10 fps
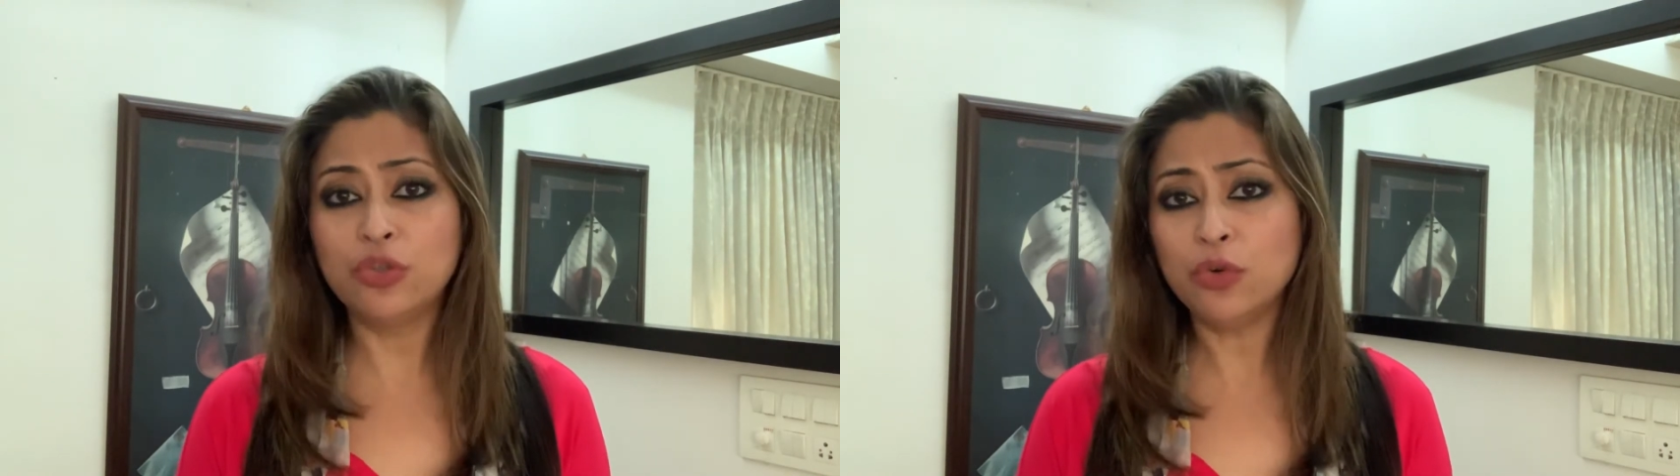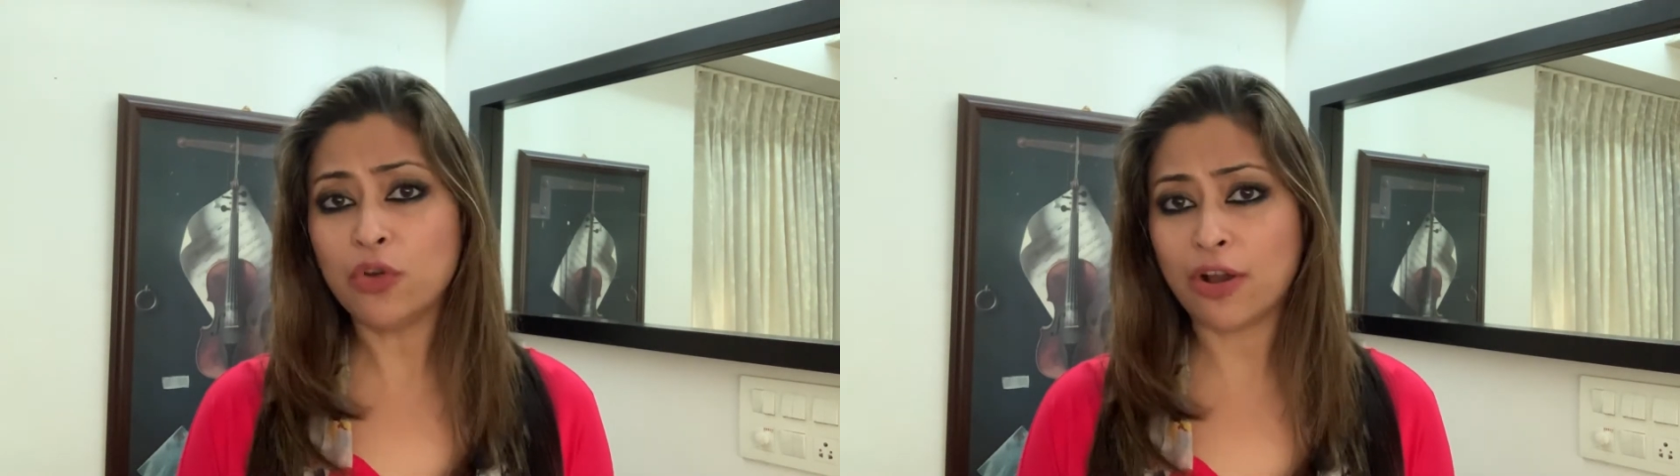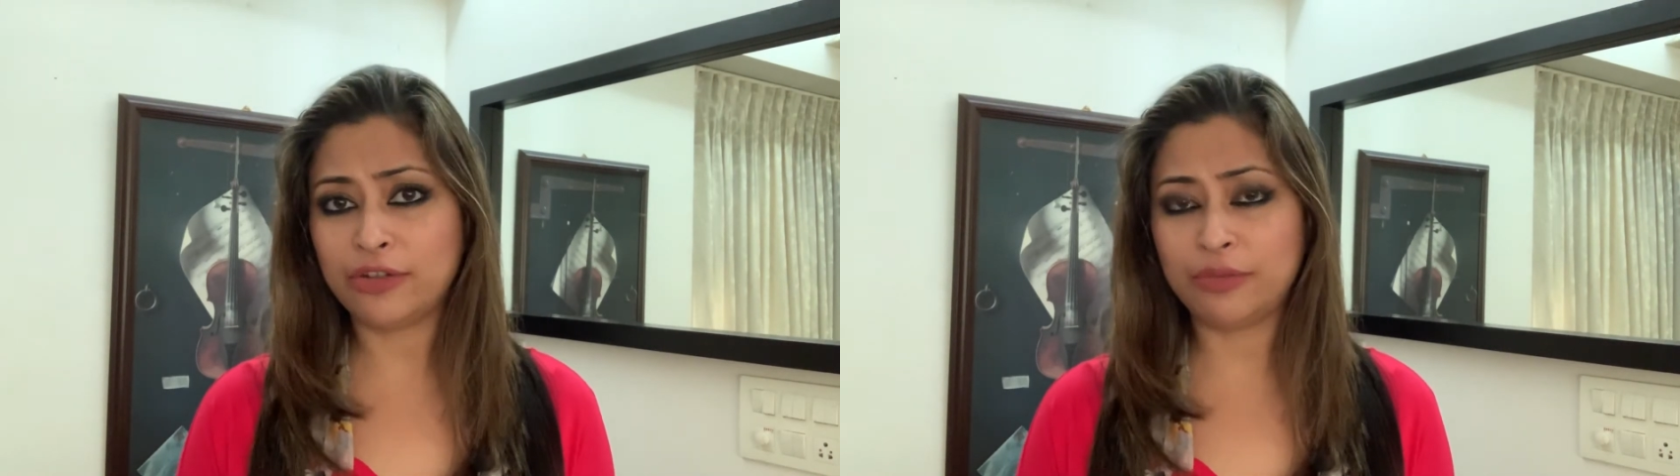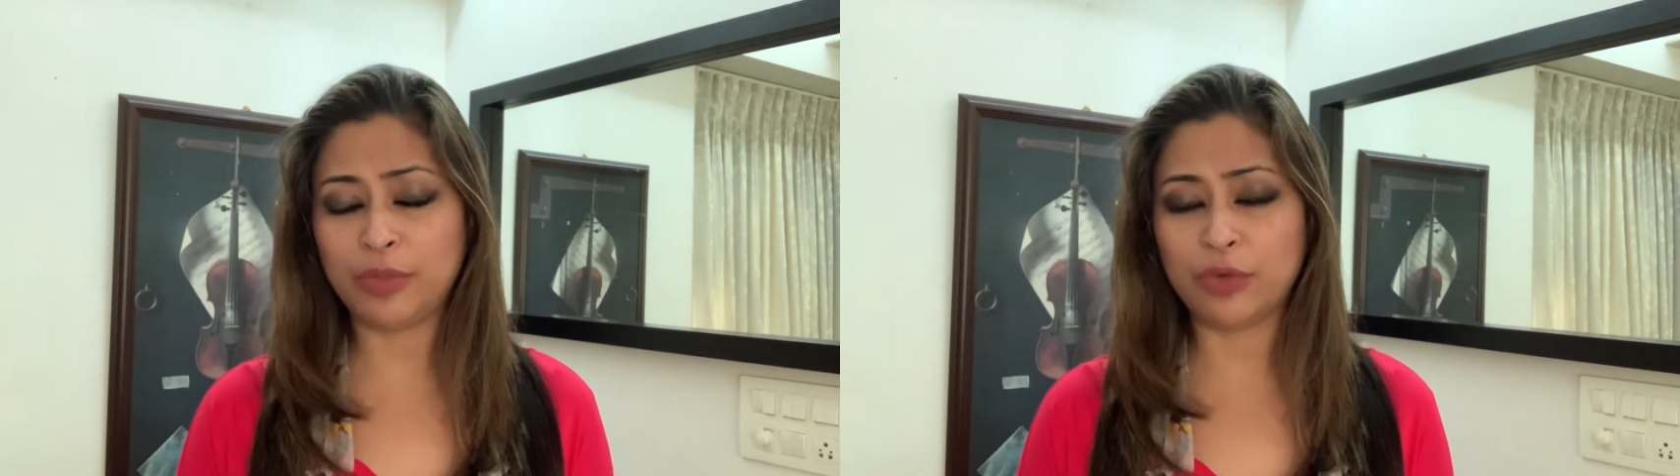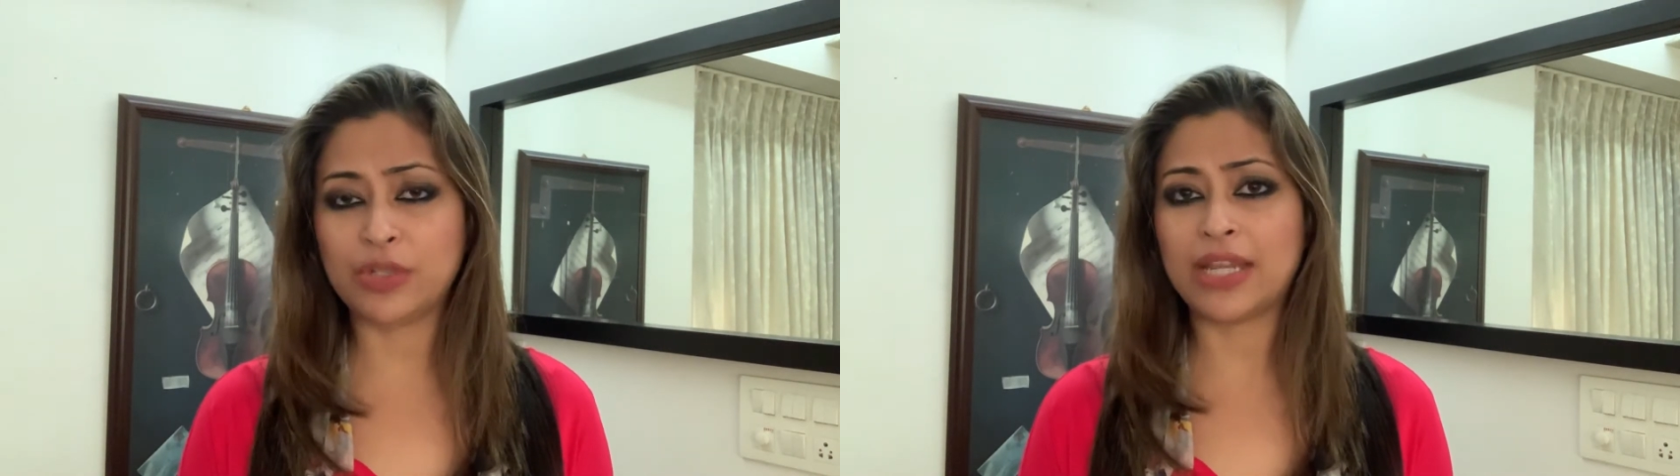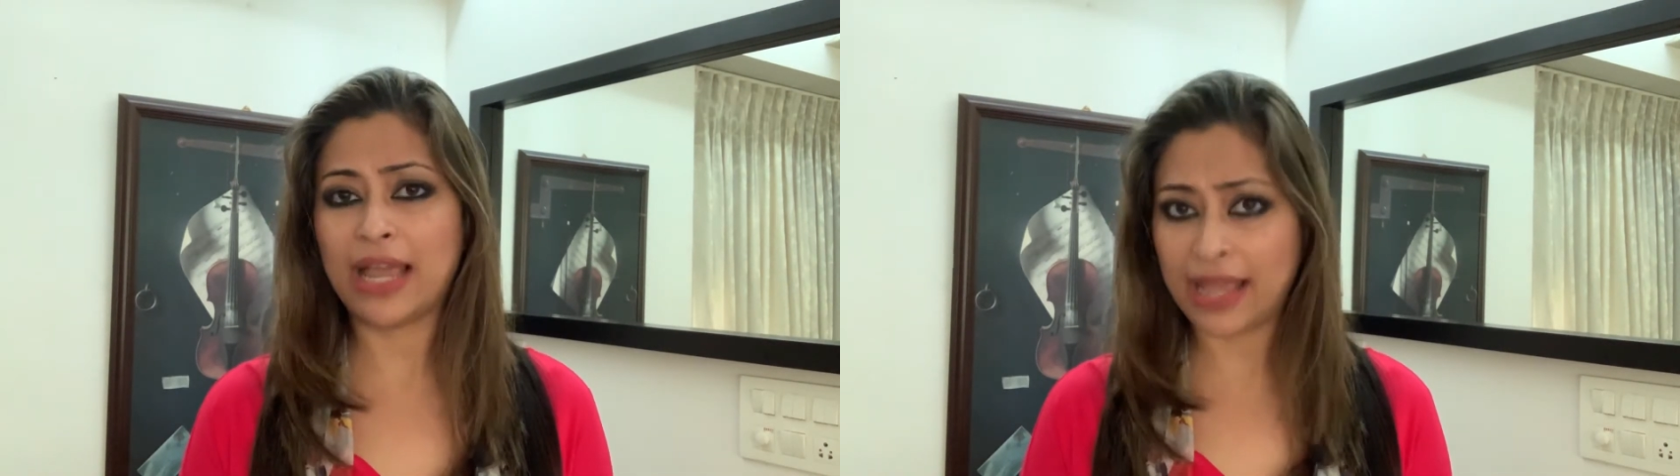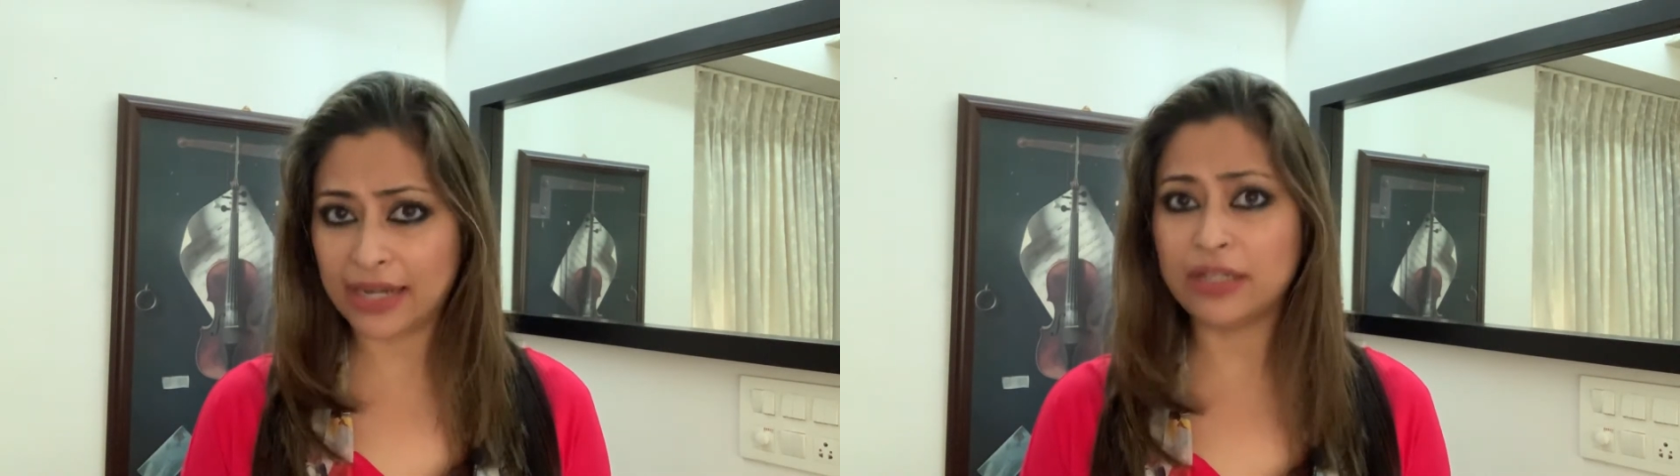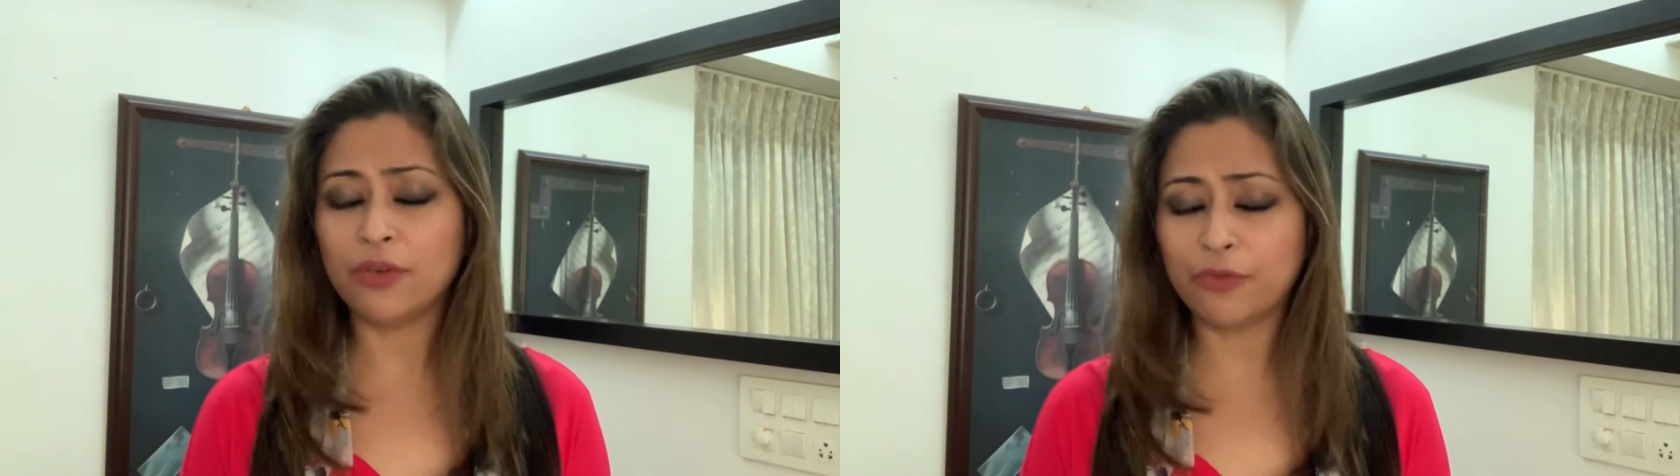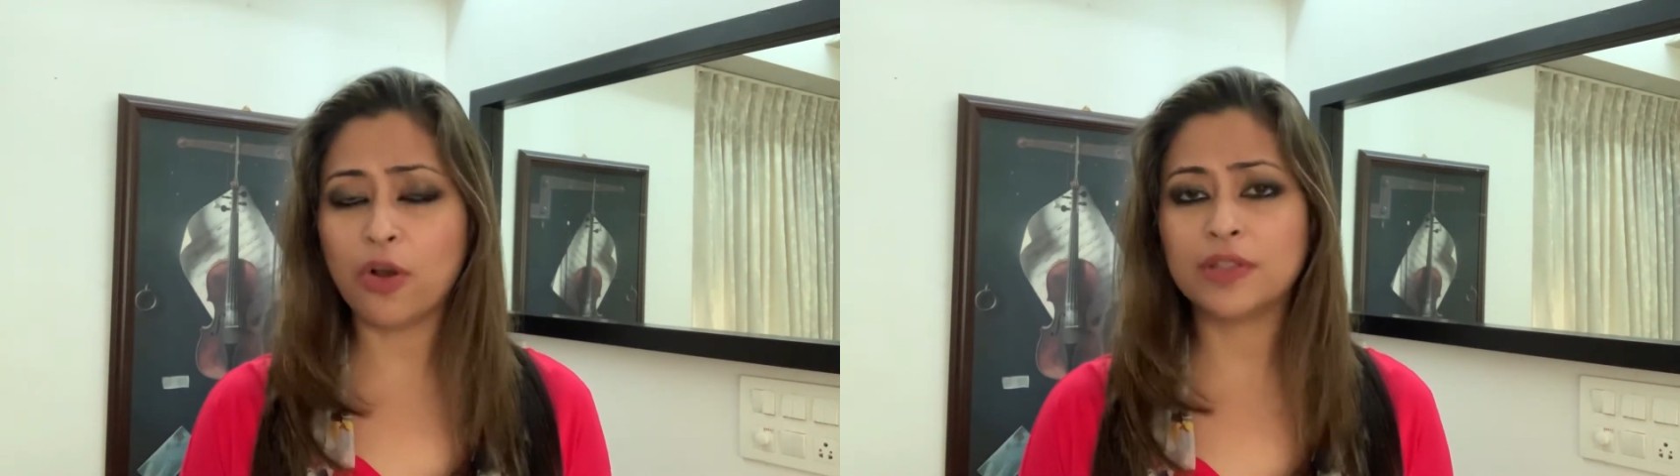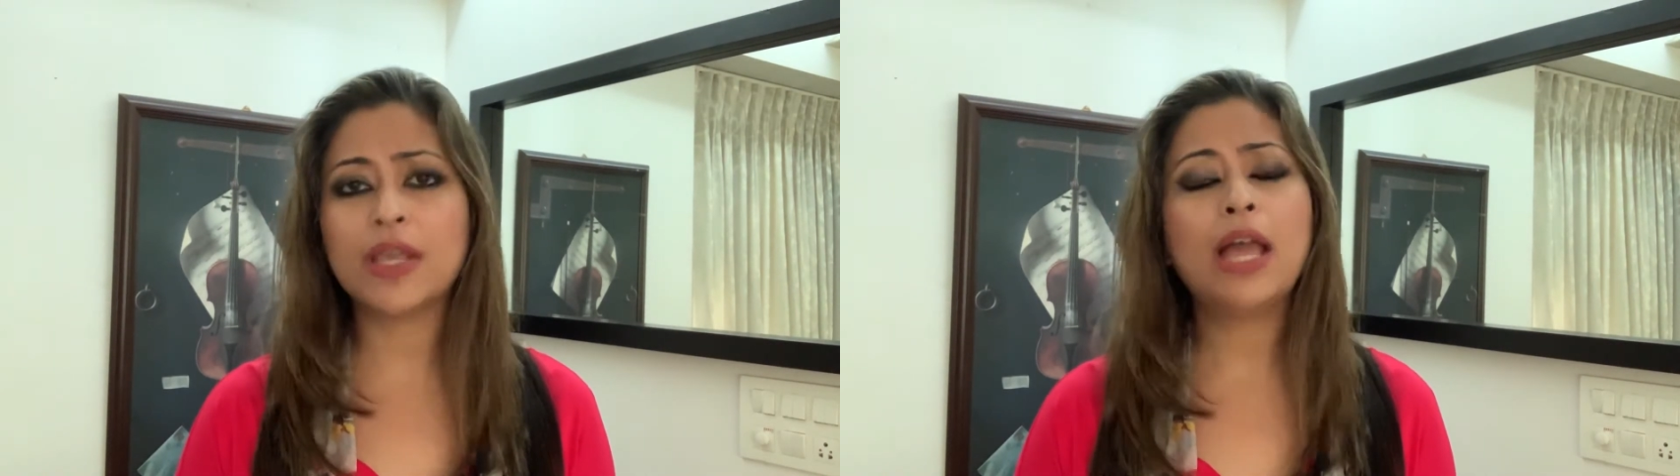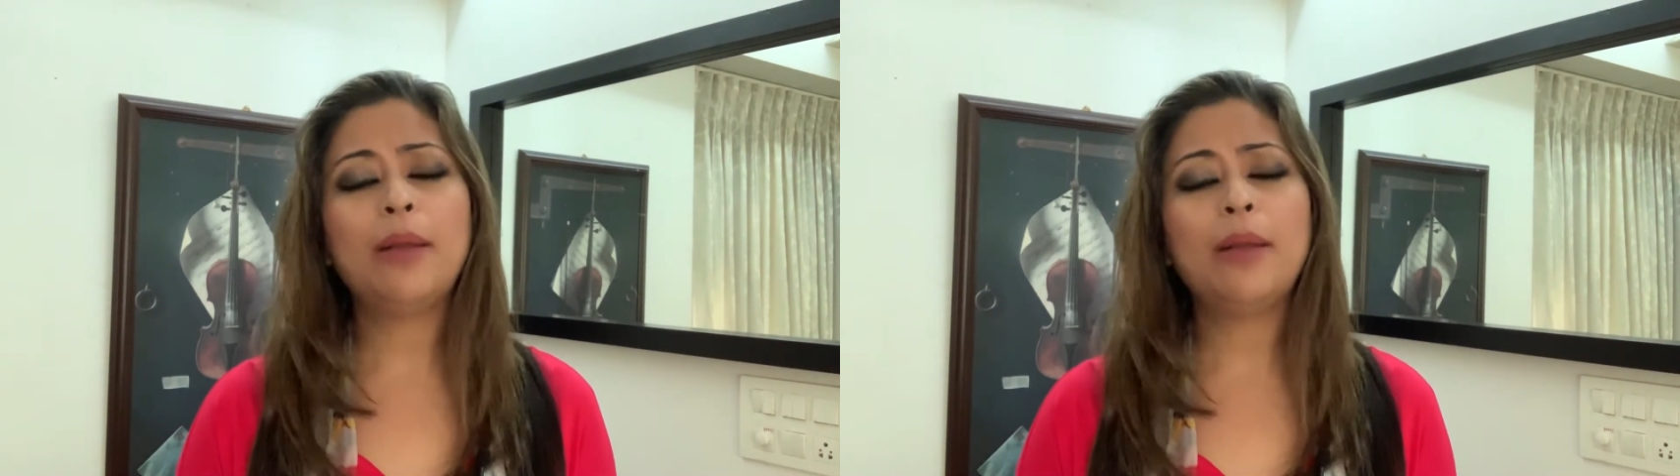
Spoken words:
do contribute and of course